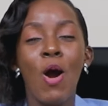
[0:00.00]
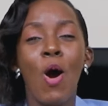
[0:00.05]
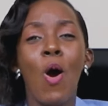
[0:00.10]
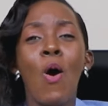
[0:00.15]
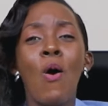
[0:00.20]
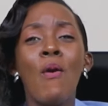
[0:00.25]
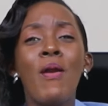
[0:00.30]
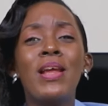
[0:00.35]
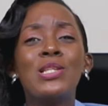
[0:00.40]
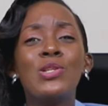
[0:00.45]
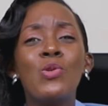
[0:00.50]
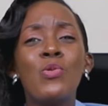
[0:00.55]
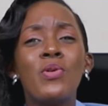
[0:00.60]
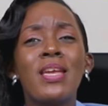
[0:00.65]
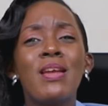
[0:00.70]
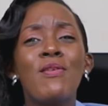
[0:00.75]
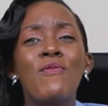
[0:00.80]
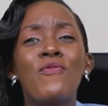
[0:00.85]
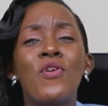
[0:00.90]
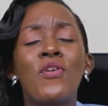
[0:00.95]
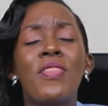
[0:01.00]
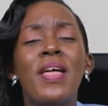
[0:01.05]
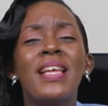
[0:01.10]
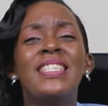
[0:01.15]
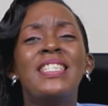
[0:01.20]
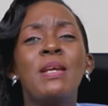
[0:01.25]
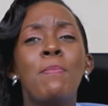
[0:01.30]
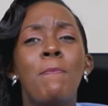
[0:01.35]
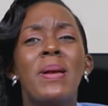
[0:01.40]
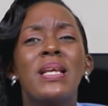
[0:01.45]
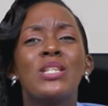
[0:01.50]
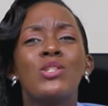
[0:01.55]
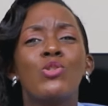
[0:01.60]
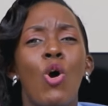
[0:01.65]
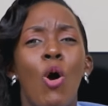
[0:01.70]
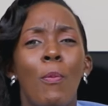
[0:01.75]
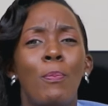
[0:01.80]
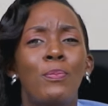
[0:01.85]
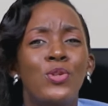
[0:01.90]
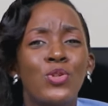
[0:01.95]
Always looking for the cheapest
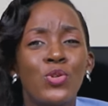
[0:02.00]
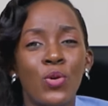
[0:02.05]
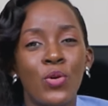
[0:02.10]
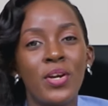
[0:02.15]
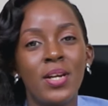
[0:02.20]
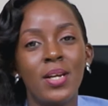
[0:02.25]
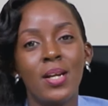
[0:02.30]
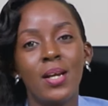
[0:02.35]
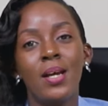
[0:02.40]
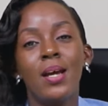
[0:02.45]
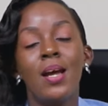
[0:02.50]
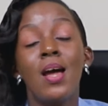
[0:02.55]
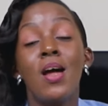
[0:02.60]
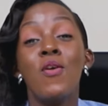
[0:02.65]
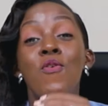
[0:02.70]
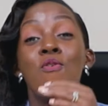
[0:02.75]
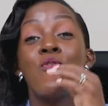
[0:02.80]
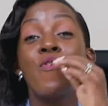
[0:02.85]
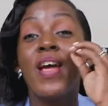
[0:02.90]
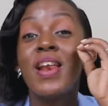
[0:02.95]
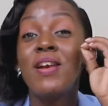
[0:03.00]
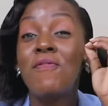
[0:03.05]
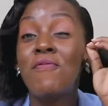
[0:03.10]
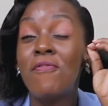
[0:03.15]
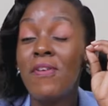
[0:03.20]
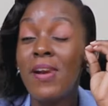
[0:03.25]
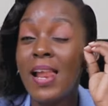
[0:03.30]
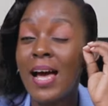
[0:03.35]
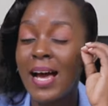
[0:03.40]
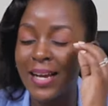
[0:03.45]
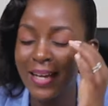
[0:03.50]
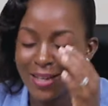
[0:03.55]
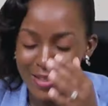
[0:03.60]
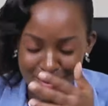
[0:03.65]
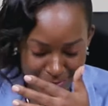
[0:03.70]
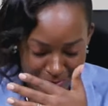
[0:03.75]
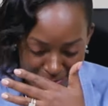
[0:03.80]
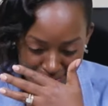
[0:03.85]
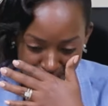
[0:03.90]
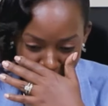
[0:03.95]
option. Red flag.
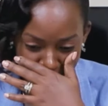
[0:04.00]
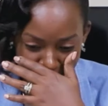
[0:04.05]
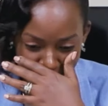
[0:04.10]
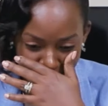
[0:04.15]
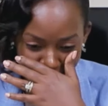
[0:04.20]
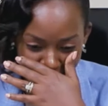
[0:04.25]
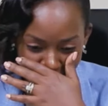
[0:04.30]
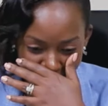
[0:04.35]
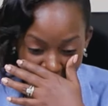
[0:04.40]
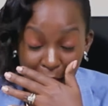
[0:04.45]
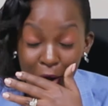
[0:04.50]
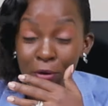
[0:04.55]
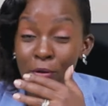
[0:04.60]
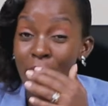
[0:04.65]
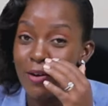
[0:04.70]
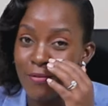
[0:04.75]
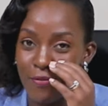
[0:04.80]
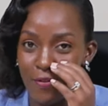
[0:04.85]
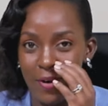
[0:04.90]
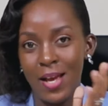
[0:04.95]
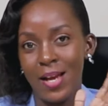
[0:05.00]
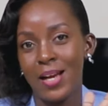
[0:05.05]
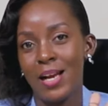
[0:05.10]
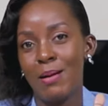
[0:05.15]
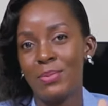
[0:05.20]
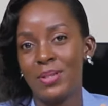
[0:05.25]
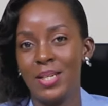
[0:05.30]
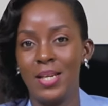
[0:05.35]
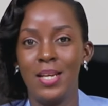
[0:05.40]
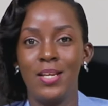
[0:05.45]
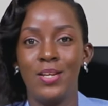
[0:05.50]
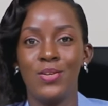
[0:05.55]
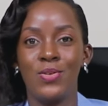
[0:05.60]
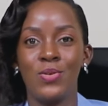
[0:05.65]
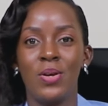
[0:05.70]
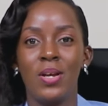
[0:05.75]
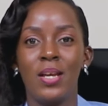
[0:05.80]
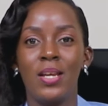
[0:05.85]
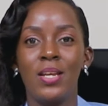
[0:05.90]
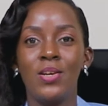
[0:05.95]
Red flag, I'm telling
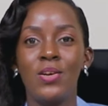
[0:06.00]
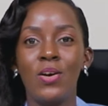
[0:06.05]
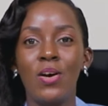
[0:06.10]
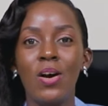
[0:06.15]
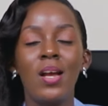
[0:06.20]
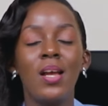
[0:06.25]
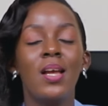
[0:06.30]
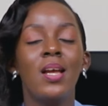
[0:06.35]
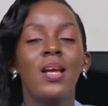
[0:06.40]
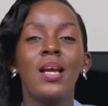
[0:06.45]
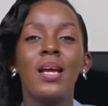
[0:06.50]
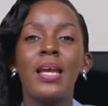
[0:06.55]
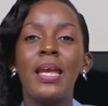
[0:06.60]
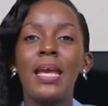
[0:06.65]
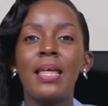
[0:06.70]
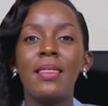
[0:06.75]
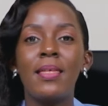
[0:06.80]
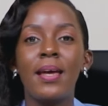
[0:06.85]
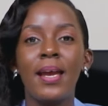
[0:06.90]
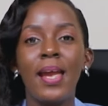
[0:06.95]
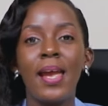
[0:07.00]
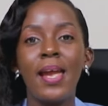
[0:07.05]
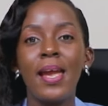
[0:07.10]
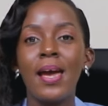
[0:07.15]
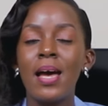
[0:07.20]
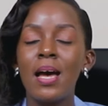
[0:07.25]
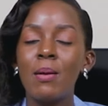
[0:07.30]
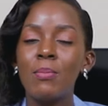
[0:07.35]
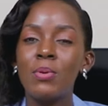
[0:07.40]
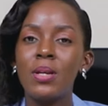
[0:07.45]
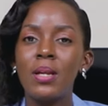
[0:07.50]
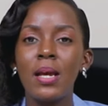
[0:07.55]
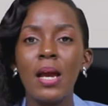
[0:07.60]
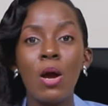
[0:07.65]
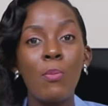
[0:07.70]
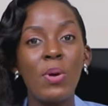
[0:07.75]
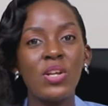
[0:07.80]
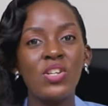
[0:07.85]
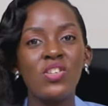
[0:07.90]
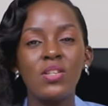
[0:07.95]
you. You know, hey, the hair,
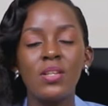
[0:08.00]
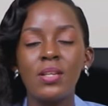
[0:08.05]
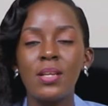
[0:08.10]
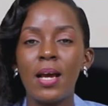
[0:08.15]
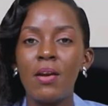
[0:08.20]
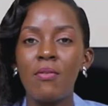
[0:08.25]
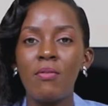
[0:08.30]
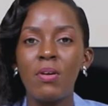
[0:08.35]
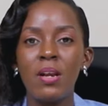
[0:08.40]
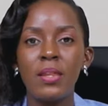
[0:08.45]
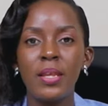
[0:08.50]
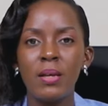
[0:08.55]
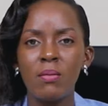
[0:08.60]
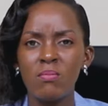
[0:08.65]
how much is it? 100?